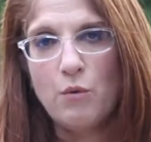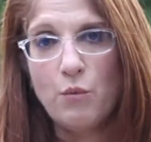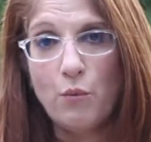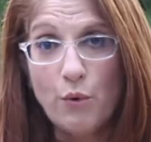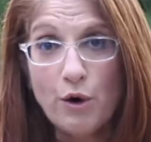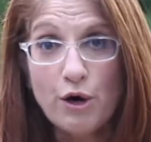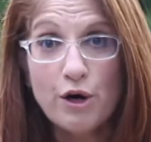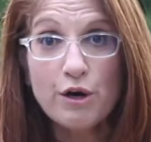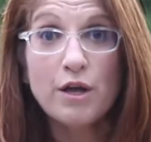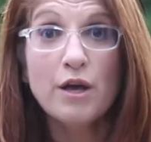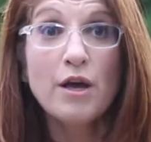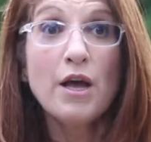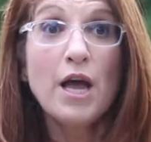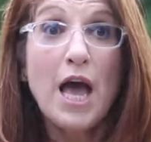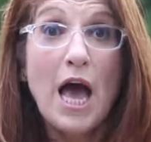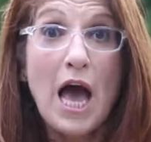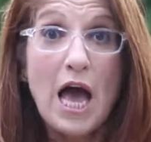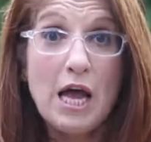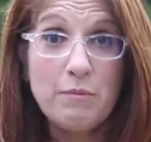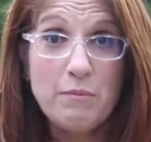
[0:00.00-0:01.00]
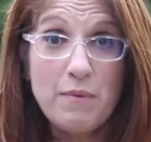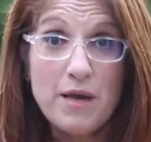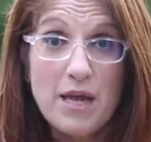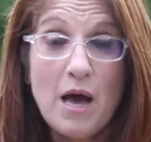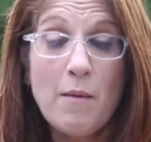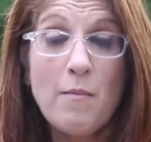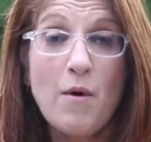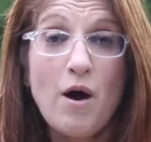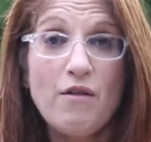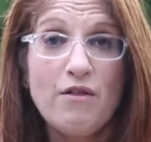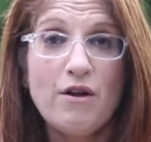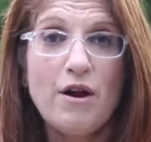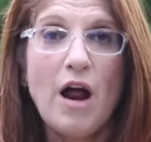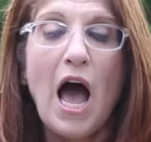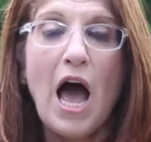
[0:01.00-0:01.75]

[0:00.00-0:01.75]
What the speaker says: work and be a mother.